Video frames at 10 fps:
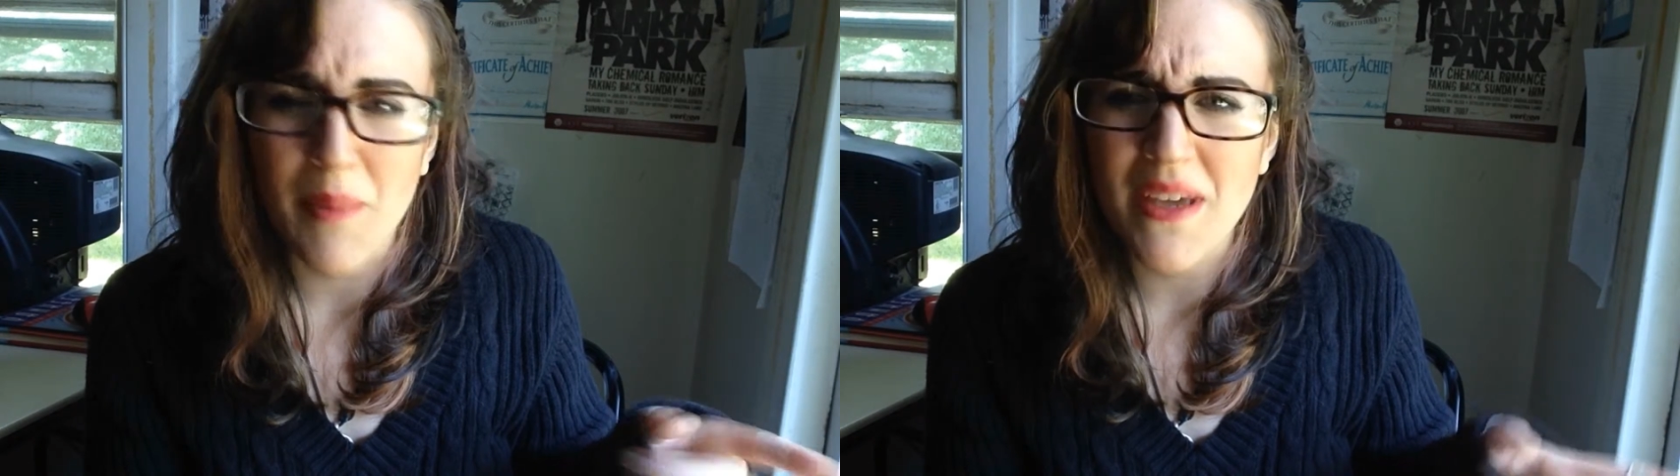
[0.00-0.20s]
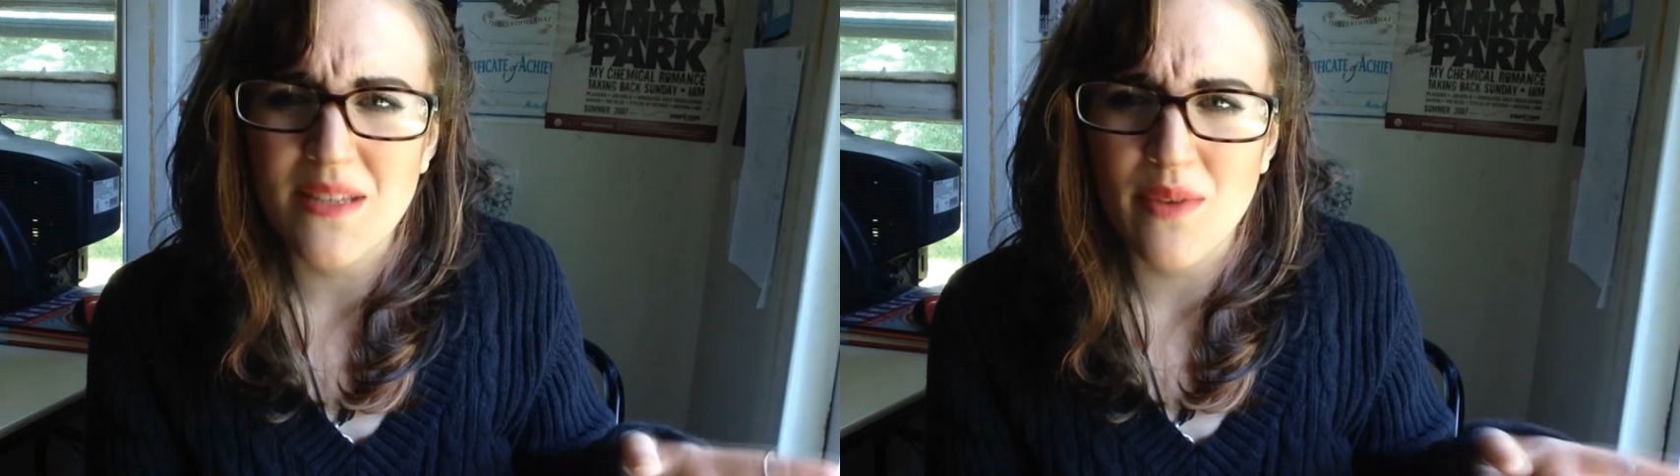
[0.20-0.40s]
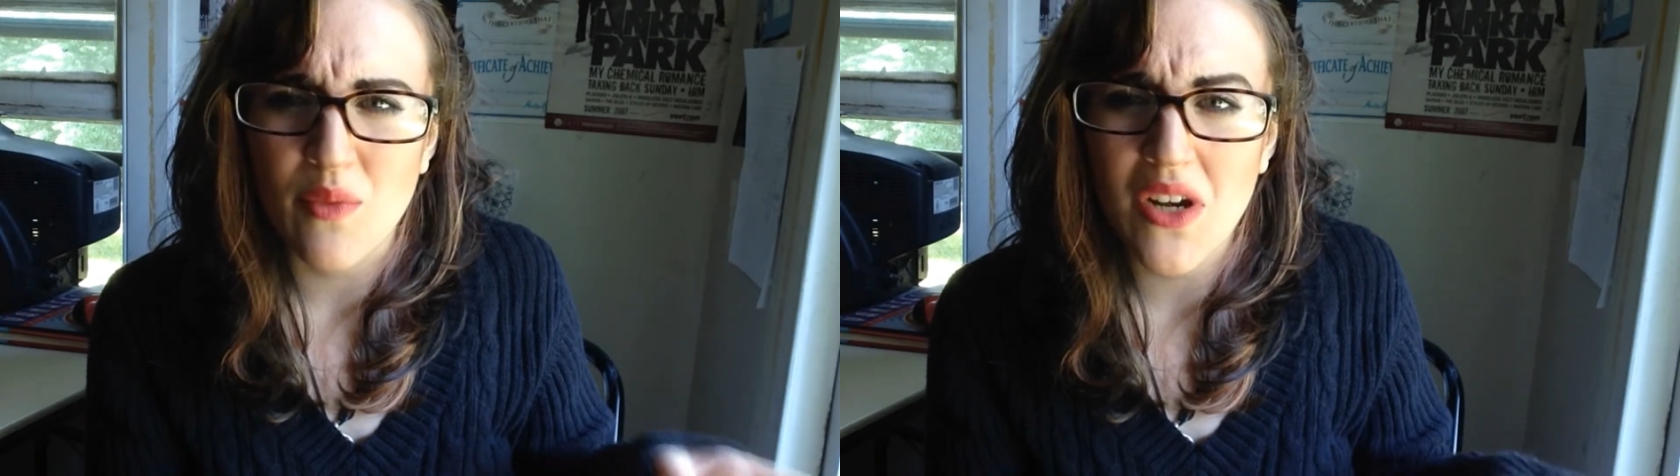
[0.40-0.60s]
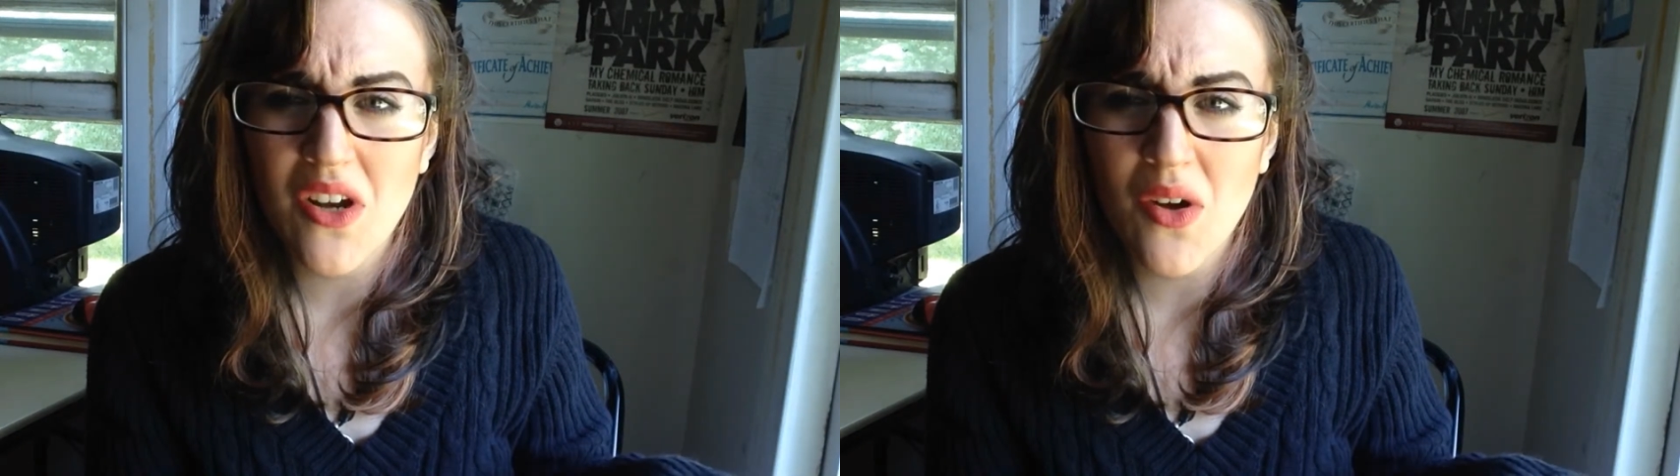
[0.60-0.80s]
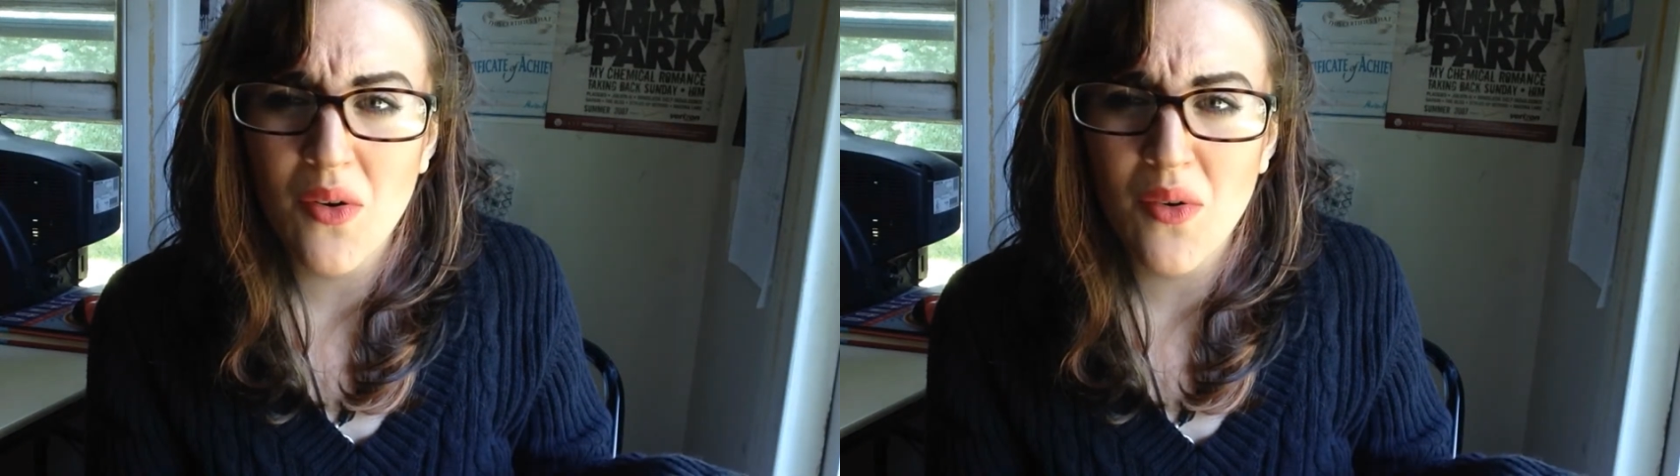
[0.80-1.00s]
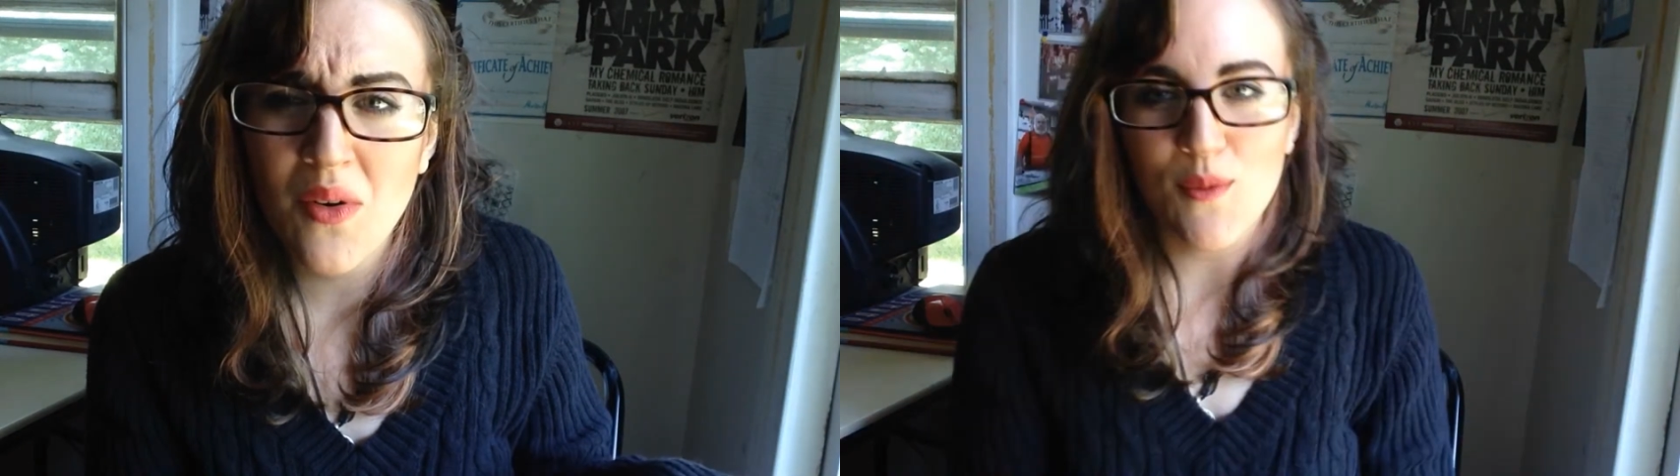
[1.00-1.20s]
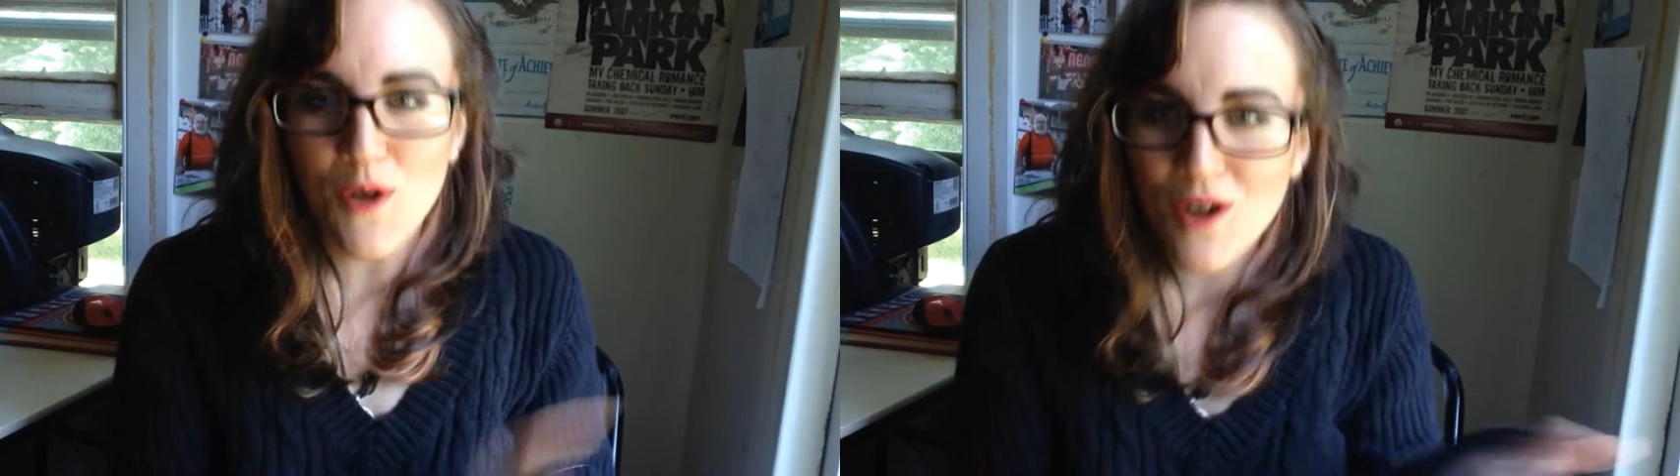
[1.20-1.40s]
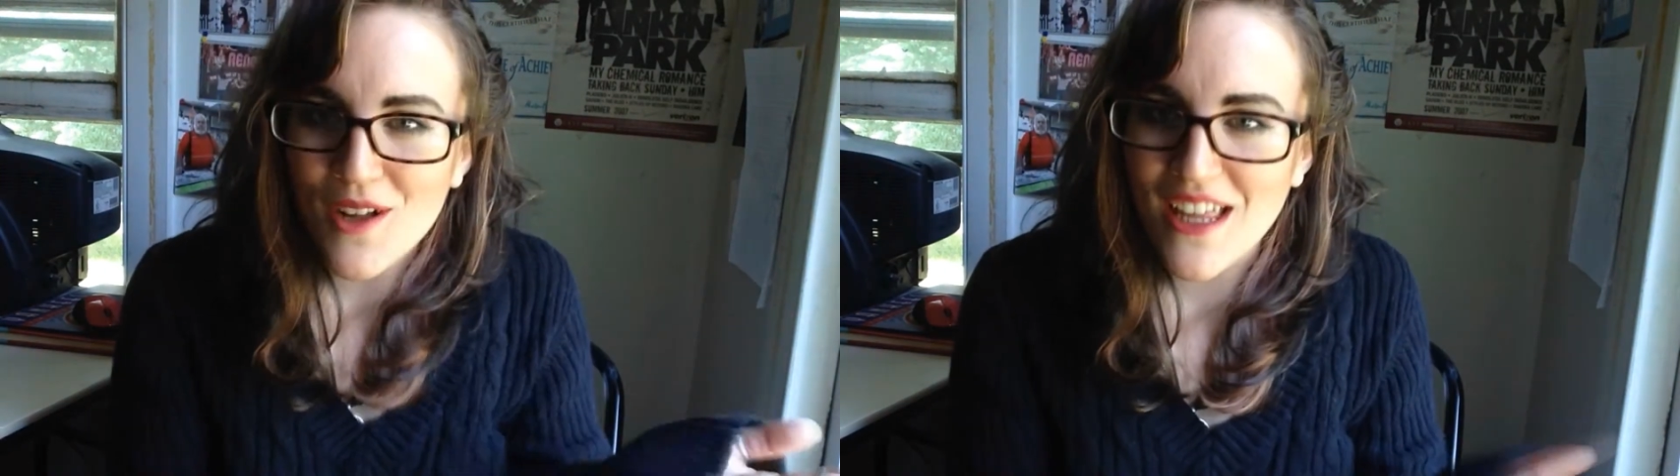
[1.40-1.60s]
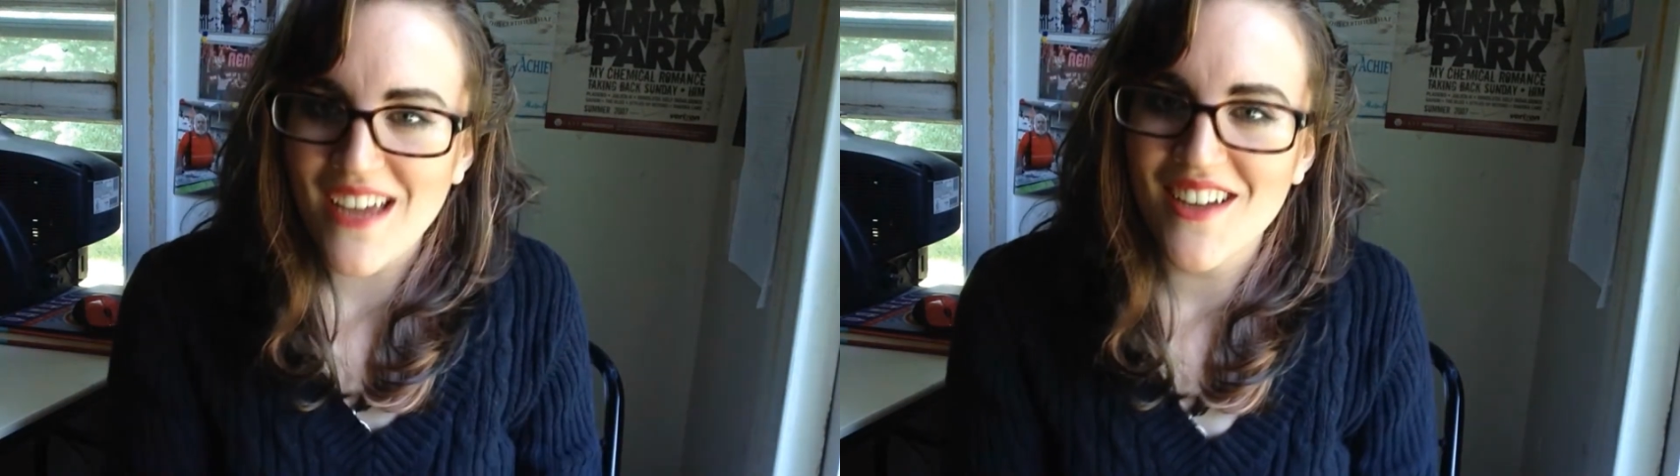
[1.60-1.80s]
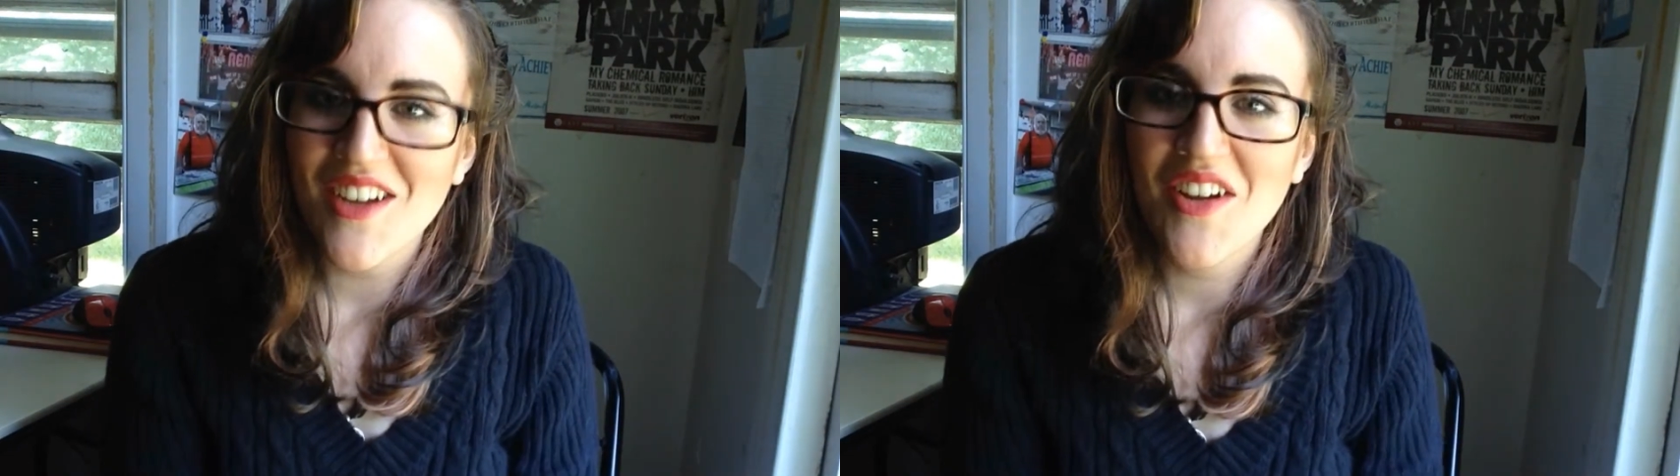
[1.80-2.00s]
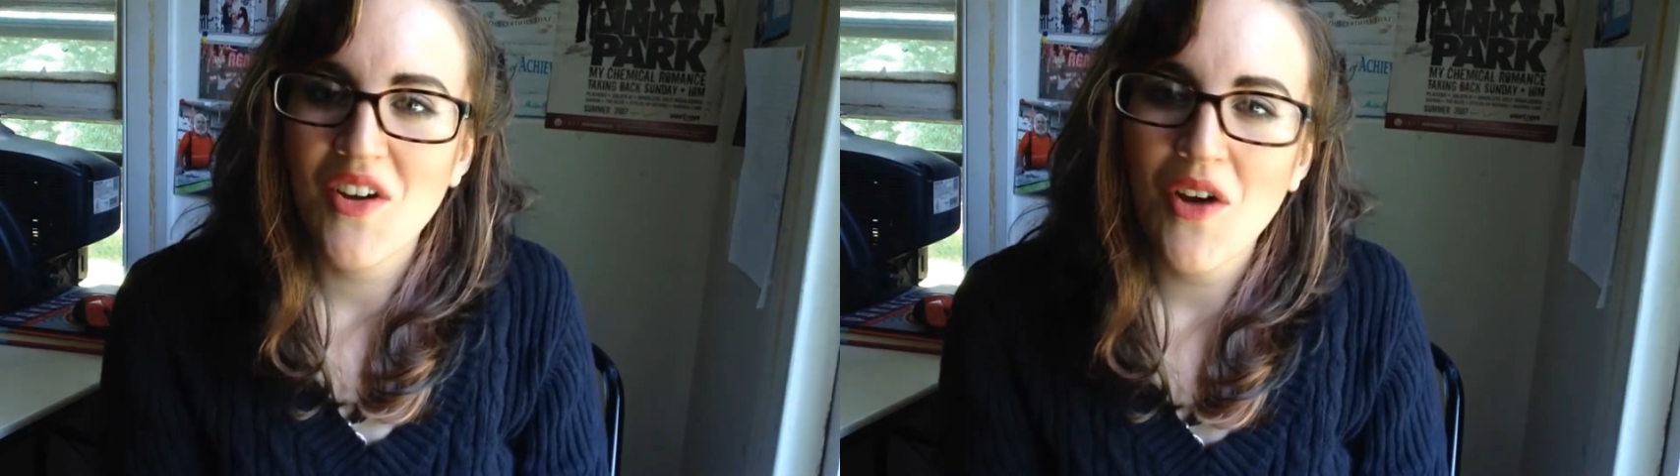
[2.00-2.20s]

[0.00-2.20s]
basement window. And we're all like,